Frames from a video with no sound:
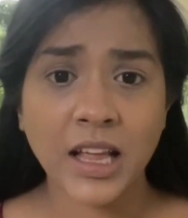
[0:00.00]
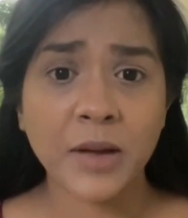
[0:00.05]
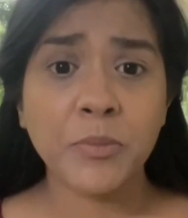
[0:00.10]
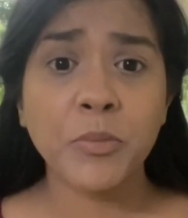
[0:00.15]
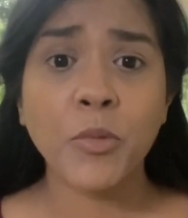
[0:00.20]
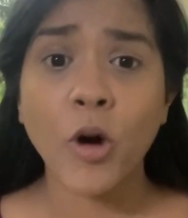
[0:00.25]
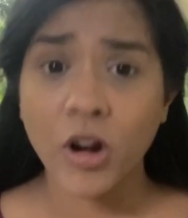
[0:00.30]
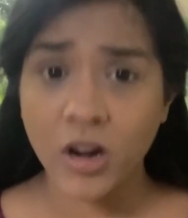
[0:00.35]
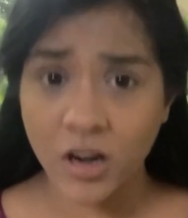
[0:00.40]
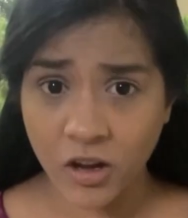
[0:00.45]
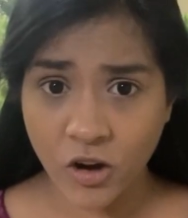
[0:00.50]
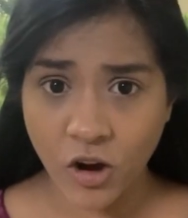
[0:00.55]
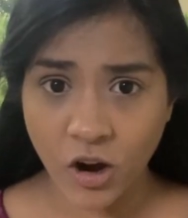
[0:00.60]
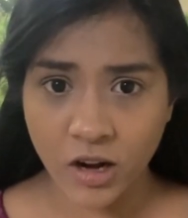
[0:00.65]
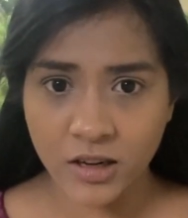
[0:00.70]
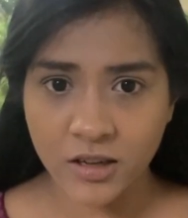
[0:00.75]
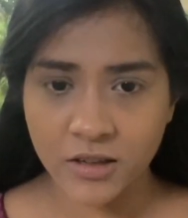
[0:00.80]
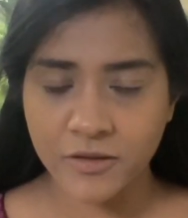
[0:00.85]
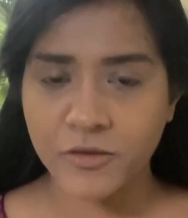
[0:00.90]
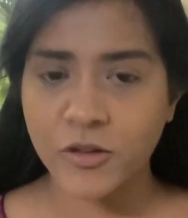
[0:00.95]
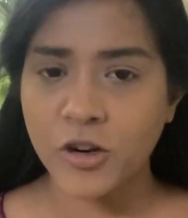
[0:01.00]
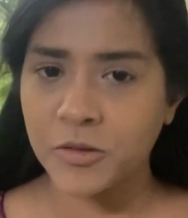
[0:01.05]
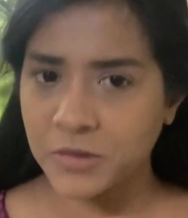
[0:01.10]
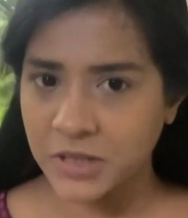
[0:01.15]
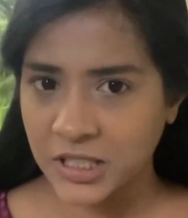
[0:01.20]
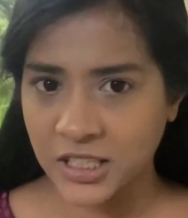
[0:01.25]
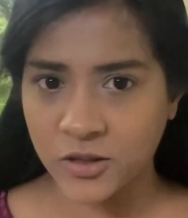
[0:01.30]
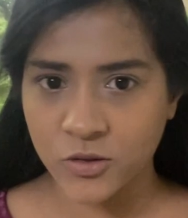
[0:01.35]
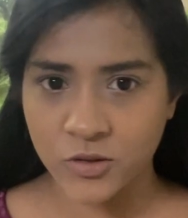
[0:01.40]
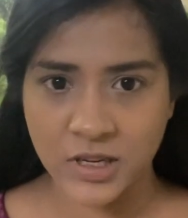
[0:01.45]
like Polygon,
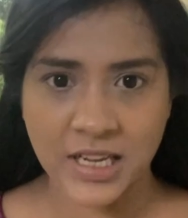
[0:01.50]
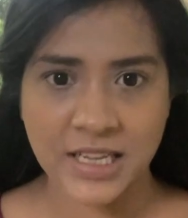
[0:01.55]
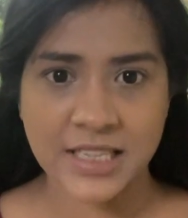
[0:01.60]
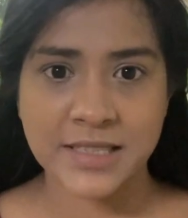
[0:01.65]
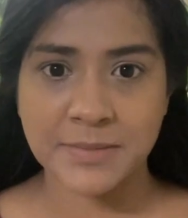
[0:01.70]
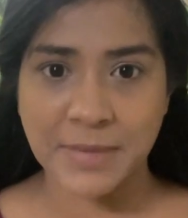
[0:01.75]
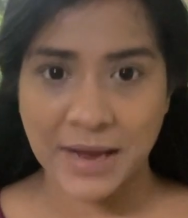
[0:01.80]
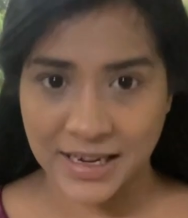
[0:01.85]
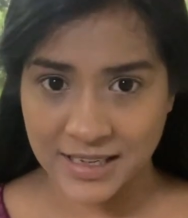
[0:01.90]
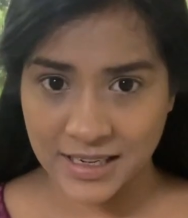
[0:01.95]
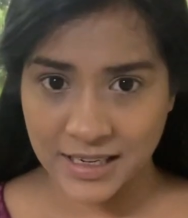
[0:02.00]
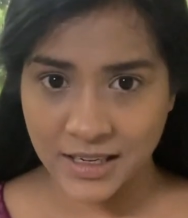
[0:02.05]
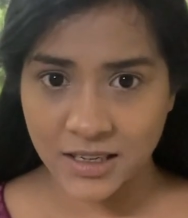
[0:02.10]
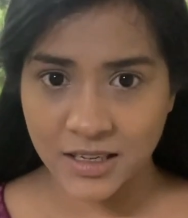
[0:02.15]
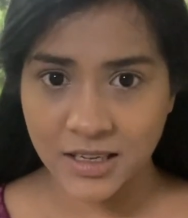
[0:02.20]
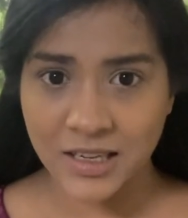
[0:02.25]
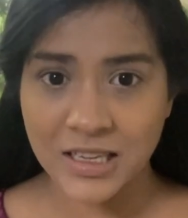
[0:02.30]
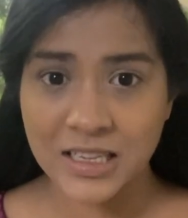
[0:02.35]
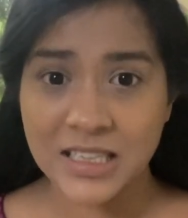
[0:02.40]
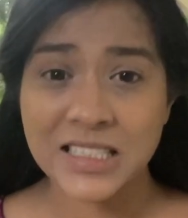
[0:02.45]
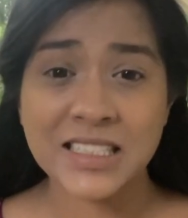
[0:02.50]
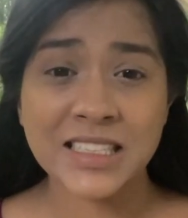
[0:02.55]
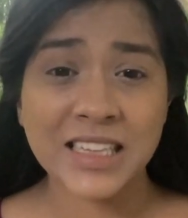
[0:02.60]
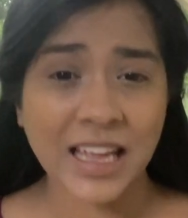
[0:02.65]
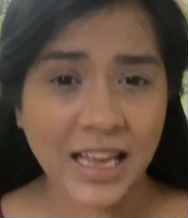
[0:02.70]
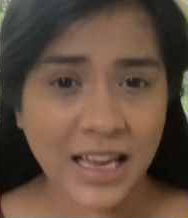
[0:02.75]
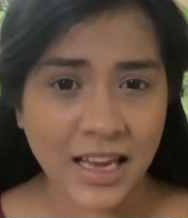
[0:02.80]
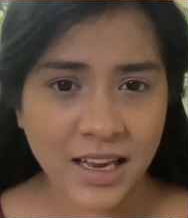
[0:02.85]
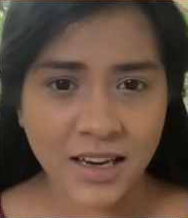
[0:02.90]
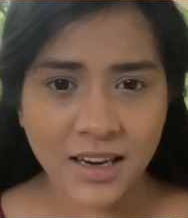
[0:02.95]
formerly known as Matic,
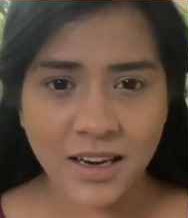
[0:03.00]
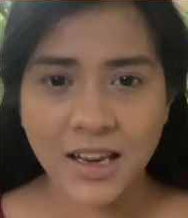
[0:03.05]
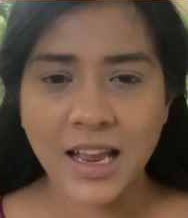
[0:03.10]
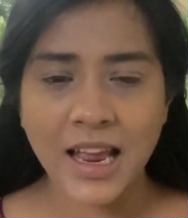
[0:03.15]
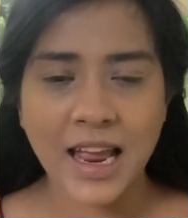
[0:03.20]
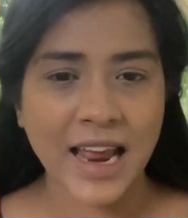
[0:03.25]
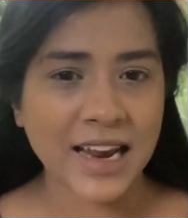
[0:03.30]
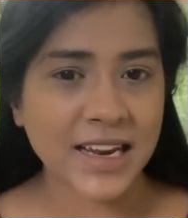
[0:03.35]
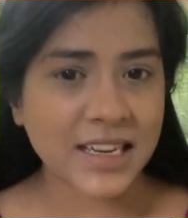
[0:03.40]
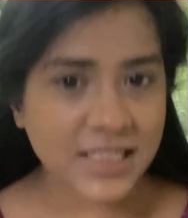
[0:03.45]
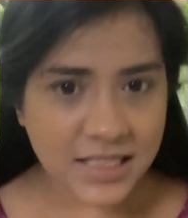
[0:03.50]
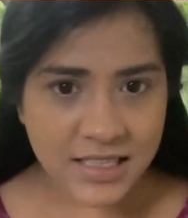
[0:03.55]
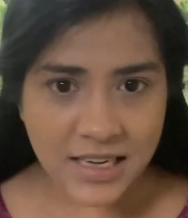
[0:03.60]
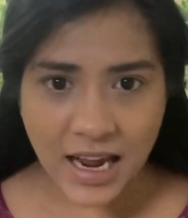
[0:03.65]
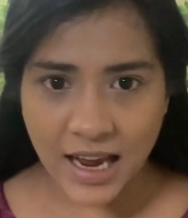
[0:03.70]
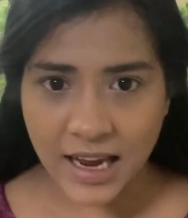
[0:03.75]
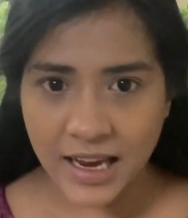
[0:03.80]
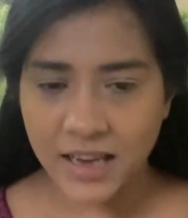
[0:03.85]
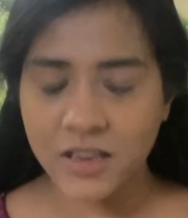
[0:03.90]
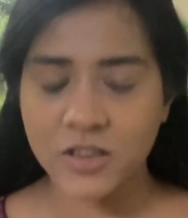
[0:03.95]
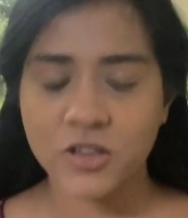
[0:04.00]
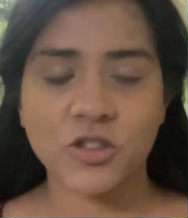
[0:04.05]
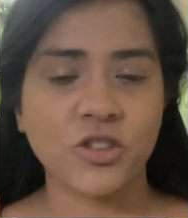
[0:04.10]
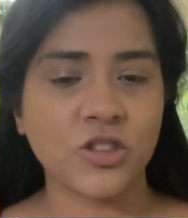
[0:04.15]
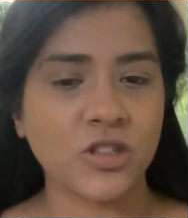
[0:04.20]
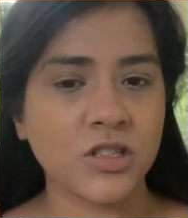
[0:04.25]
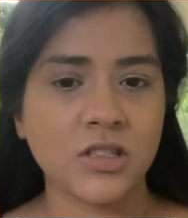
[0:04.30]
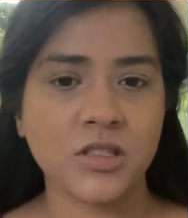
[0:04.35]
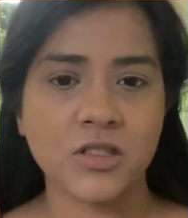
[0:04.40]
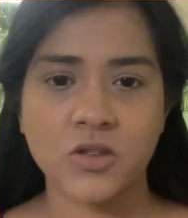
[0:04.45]
SKALE, XDAI,
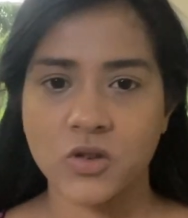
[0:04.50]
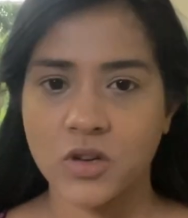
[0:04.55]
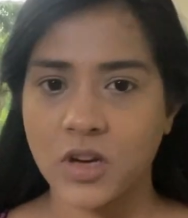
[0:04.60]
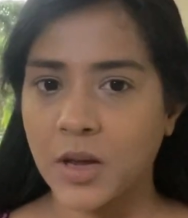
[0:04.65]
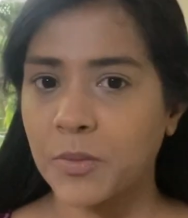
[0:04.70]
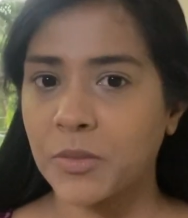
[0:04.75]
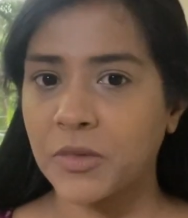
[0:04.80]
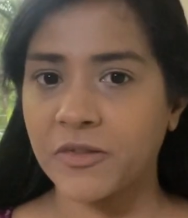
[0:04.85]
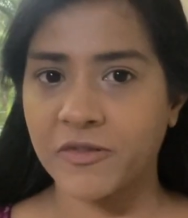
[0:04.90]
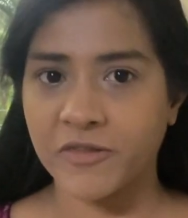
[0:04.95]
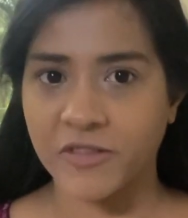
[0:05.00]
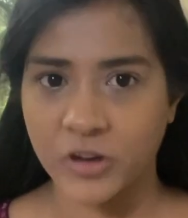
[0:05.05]
just to name a